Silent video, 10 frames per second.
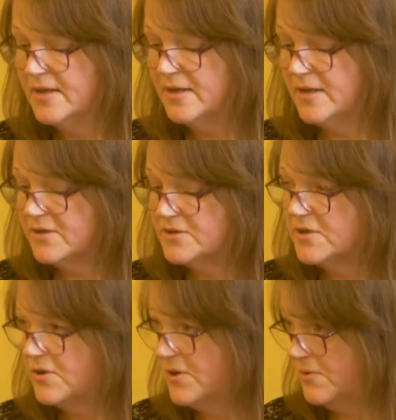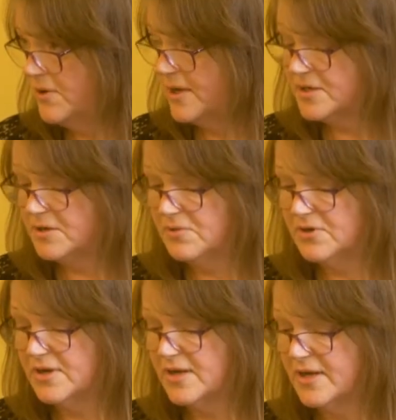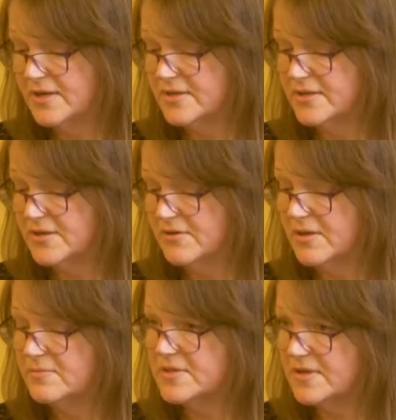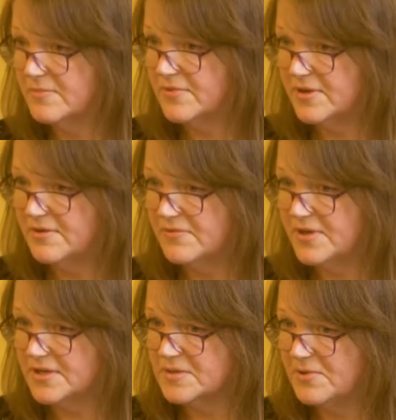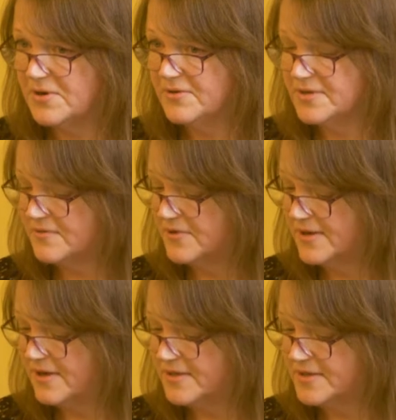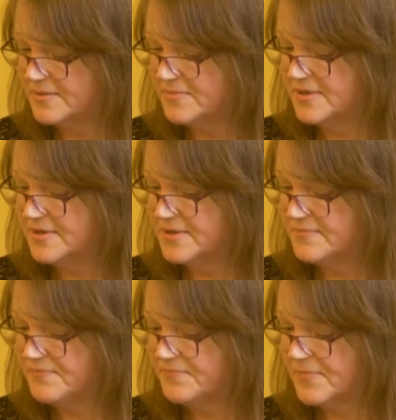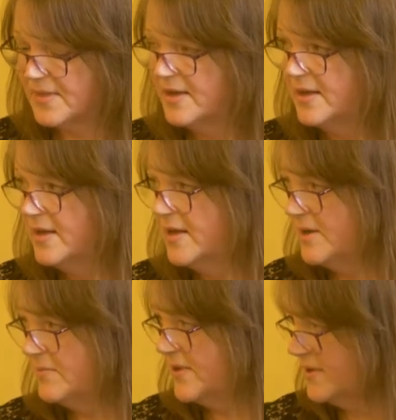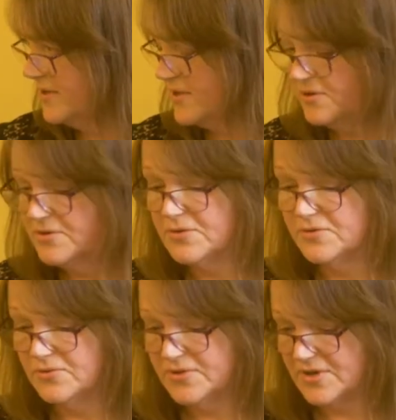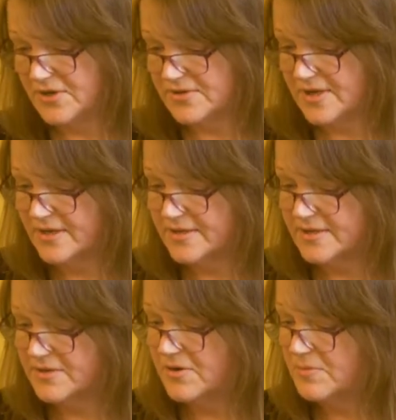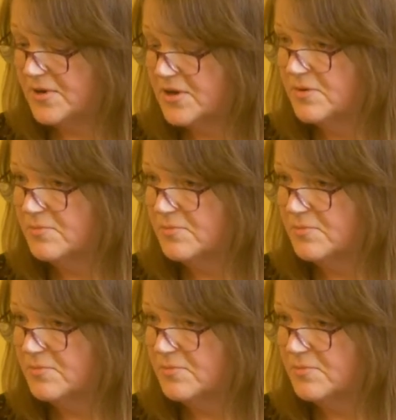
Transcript: He is who has communicated to them something of the experience of enlightenment. But the sutta also takes us on a bigger,